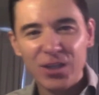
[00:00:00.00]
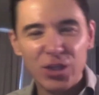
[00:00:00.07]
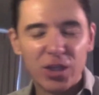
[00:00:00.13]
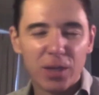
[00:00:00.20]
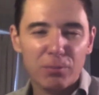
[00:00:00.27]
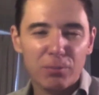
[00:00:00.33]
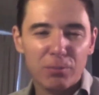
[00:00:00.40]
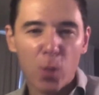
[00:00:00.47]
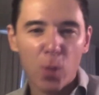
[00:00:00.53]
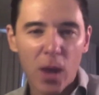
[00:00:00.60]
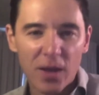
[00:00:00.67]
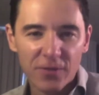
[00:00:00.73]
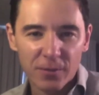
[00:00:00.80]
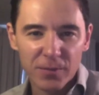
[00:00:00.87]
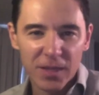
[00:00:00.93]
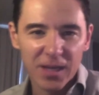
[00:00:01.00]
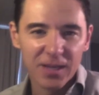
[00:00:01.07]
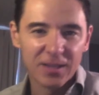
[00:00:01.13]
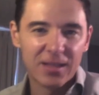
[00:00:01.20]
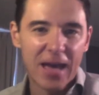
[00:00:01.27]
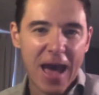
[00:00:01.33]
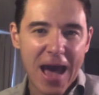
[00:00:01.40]
You can move away from
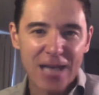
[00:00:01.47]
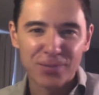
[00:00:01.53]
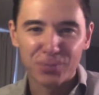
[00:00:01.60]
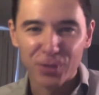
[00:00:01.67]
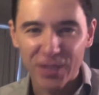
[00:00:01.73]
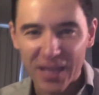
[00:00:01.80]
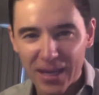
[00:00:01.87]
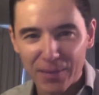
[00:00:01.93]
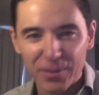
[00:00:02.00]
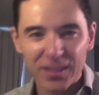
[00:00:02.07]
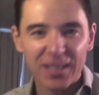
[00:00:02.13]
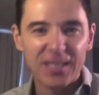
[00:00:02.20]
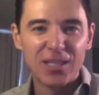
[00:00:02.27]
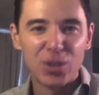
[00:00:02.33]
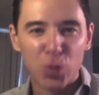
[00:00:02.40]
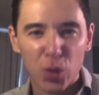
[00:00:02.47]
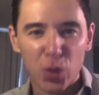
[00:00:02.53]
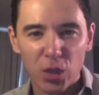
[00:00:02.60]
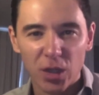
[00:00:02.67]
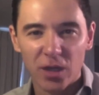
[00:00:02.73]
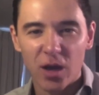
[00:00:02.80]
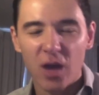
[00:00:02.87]
the the aspartame and the
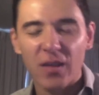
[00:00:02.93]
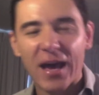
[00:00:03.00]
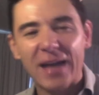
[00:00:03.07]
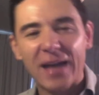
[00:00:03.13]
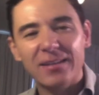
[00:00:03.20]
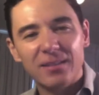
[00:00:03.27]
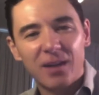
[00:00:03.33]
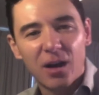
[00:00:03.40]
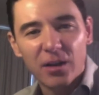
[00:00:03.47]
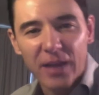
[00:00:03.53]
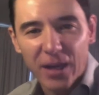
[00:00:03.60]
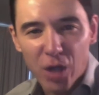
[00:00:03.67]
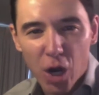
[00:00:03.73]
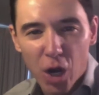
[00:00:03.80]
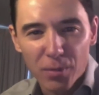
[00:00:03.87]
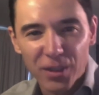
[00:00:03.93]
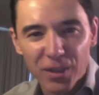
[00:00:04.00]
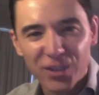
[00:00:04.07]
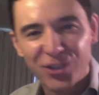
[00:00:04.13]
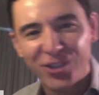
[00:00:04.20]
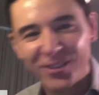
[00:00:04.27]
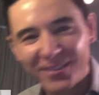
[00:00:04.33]
equal and exactly. all that all that garbage.